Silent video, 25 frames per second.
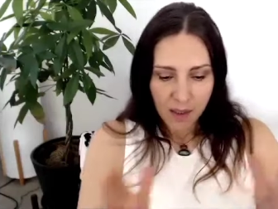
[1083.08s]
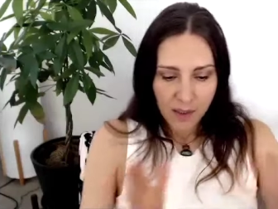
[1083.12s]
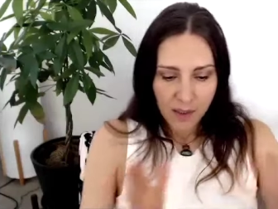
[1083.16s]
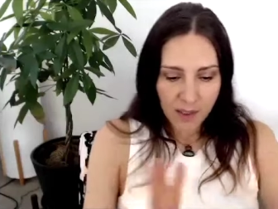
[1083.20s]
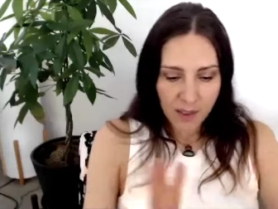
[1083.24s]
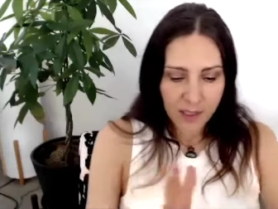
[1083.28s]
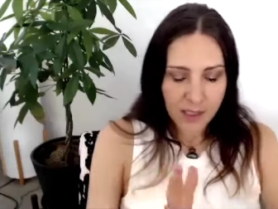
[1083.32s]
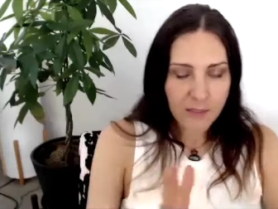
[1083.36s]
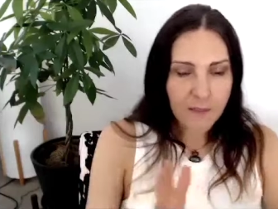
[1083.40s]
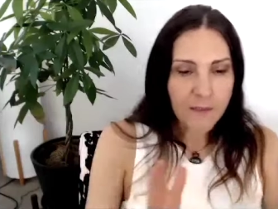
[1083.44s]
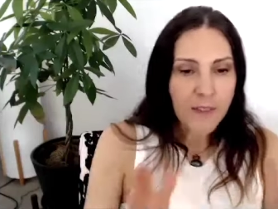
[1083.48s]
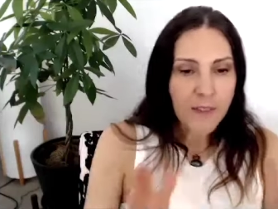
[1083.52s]

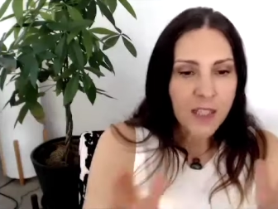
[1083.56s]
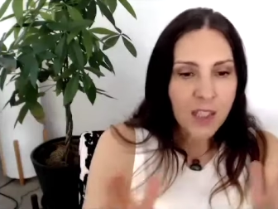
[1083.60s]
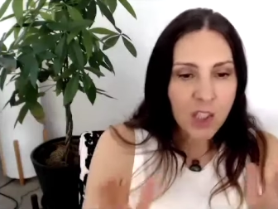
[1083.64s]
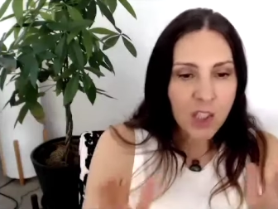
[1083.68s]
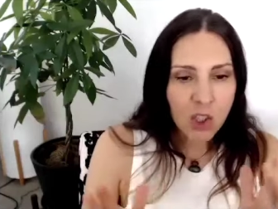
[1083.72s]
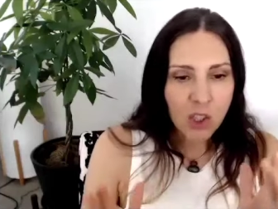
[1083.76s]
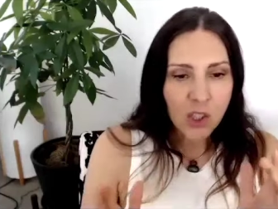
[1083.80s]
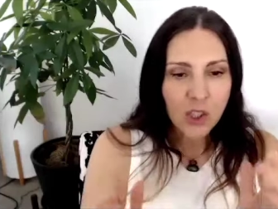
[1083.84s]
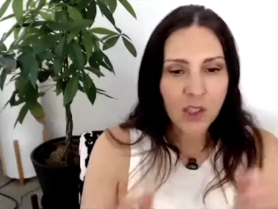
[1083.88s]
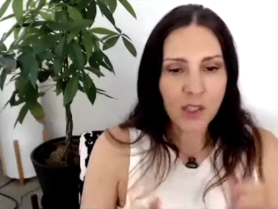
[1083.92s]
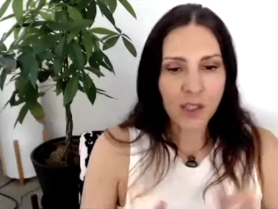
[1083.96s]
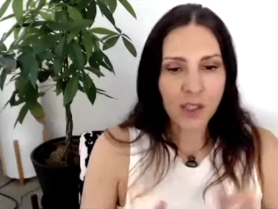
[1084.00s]

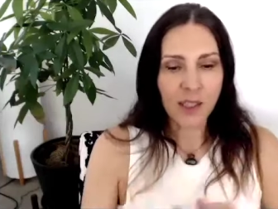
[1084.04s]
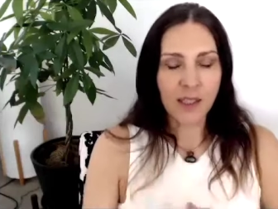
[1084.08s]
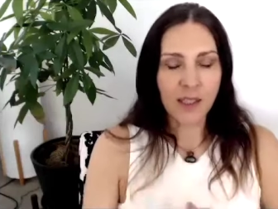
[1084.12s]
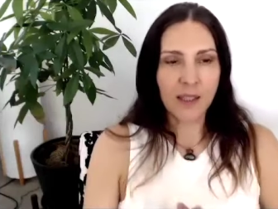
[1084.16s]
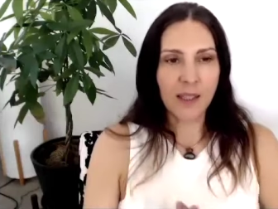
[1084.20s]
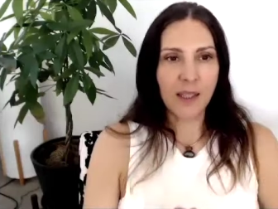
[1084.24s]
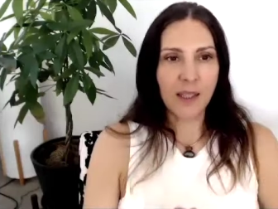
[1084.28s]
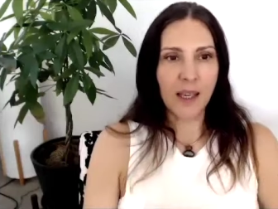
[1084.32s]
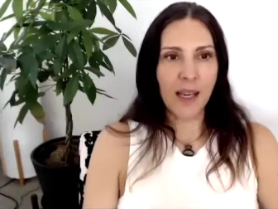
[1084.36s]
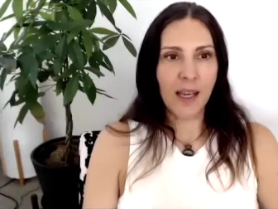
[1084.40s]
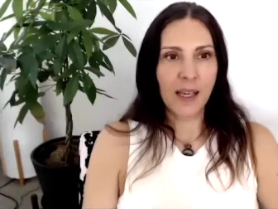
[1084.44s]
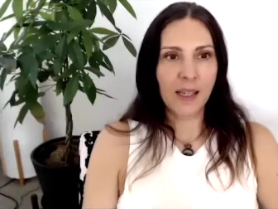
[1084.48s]
division in
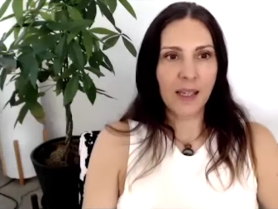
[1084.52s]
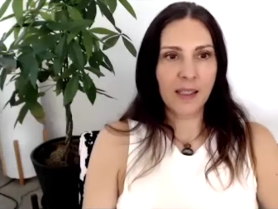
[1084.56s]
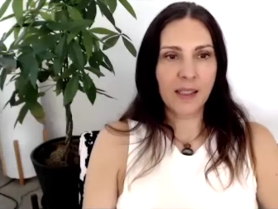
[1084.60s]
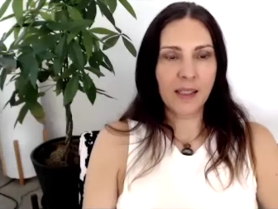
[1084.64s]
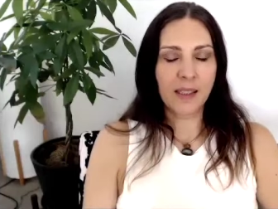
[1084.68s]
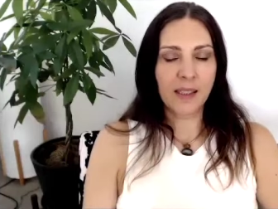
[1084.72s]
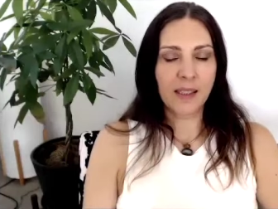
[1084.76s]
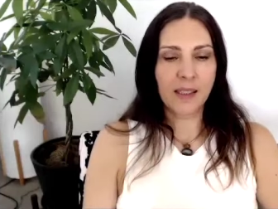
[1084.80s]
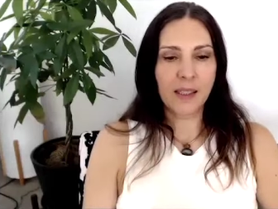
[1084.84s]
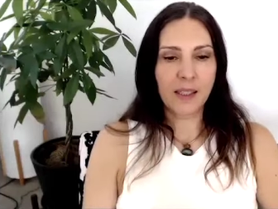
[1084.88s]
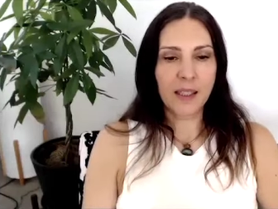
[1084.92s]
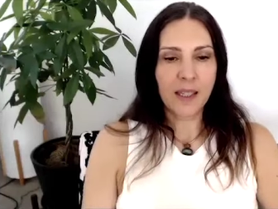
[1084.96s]

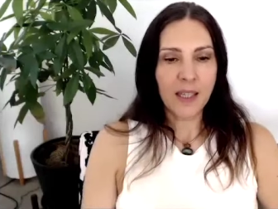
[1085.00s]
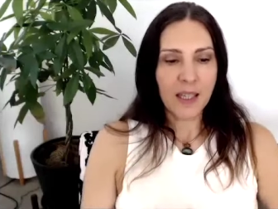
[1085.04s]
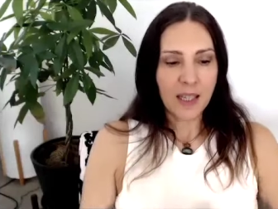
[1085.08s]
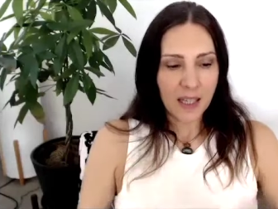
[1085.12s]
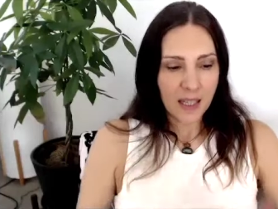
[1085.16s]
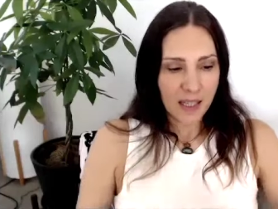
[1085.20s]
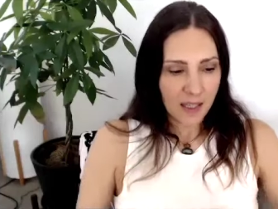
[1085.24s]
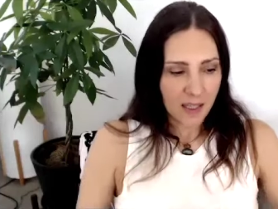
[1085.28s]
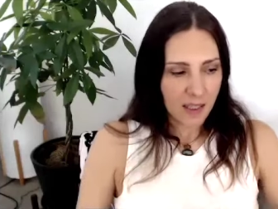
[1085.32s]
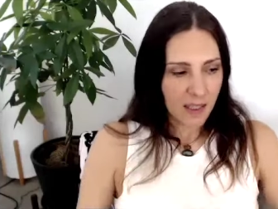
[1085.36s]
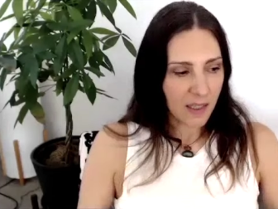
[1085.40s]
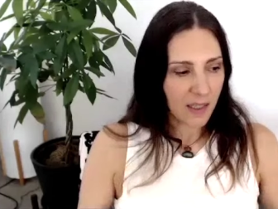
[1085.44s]
that.
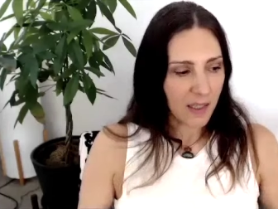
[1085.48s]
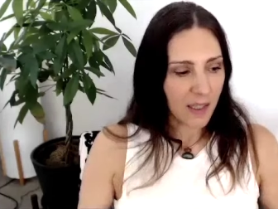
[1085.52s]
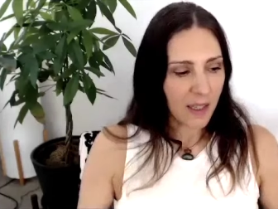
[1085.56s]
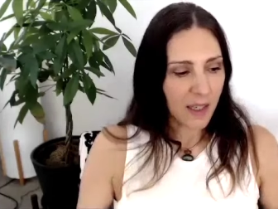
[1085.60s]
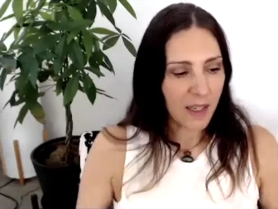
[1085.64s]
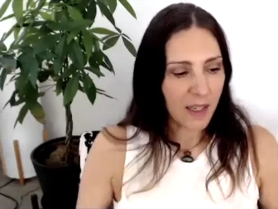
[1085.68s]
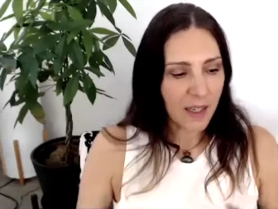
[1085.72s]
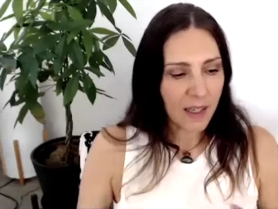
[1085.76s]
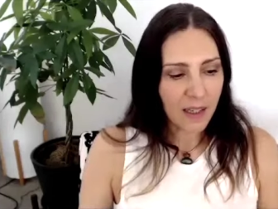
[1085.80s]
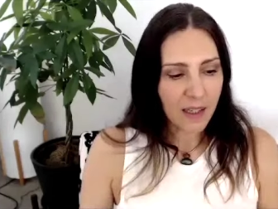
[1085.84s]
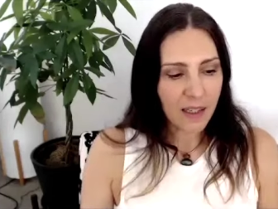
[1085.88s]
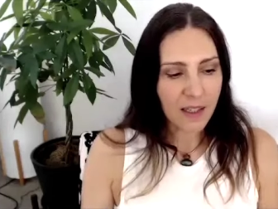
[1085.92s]
It's an
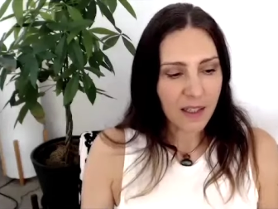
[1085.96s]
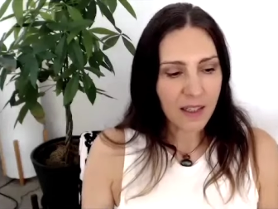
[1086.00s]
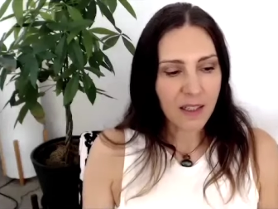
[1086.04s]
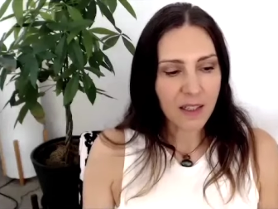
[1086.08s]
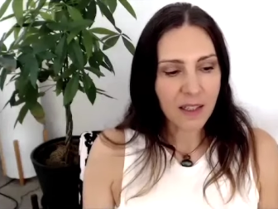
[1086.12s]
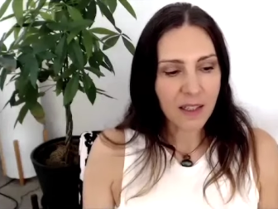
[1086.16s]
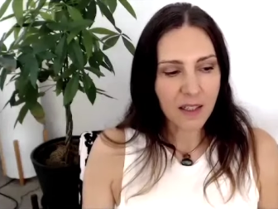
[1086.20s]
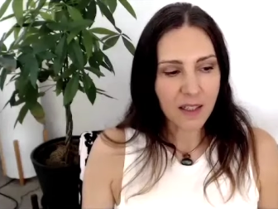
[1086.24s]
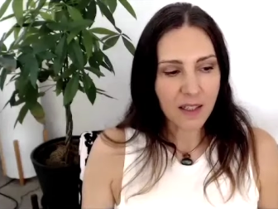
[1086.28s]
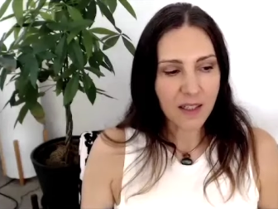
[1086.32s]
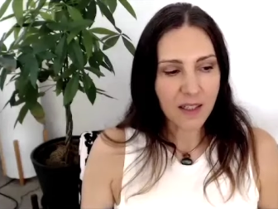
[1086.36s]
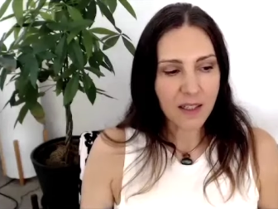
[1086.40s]

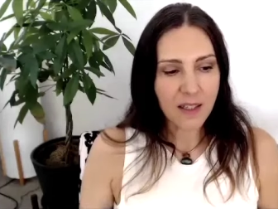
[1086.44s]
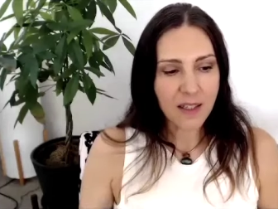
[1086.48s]
innocent,